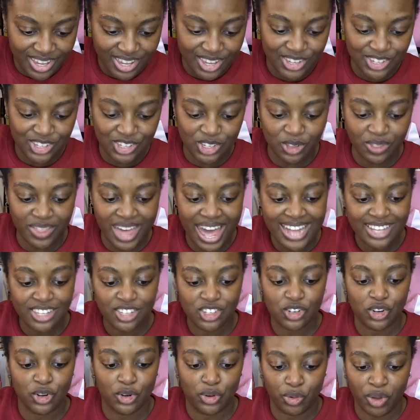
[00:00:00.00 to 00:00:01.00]
So
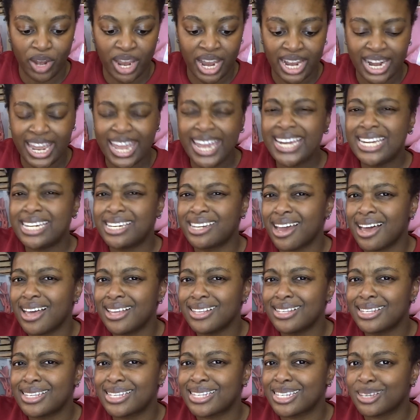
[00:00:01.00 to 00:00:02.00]
that's great. It
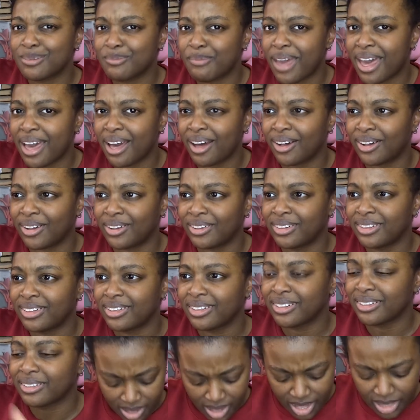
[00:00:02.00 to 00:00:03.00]
does smell
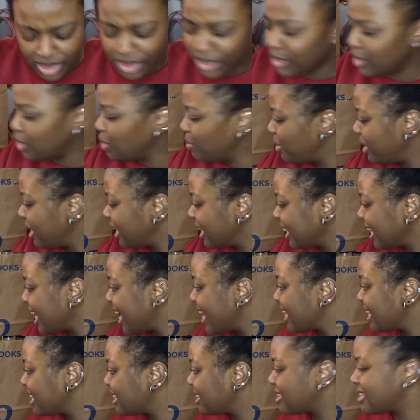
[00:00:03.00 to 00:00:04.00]
a little bit
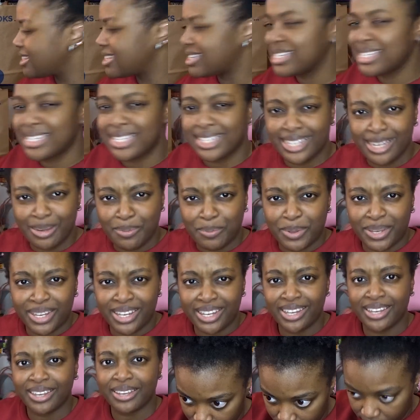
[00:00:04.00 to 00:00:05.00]
like
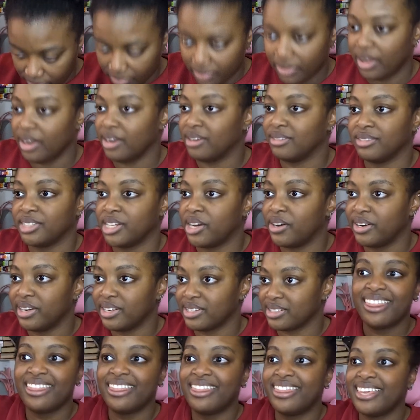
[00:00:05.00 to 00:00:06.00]
sleepy. No, it
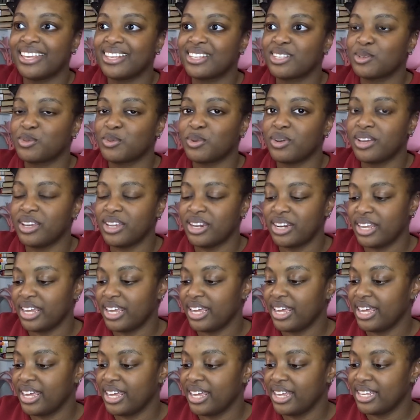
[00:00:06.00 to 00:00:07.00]
doesn't. This one
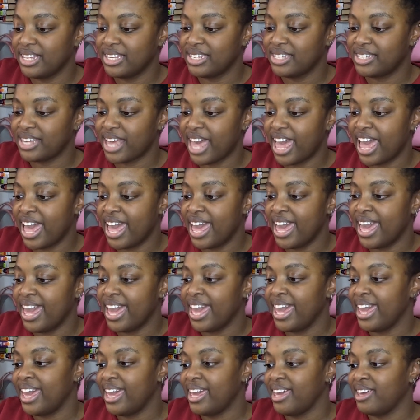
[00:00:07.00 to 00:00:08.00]
is
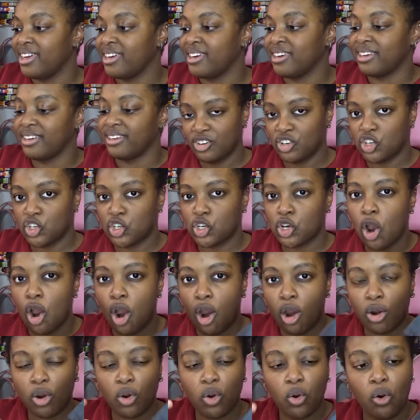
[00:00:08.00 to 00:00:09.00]
a
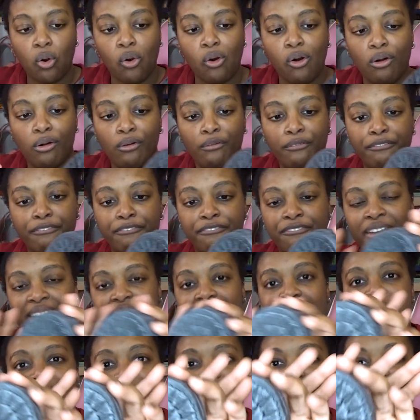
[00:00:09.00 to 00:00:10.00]
charcoal face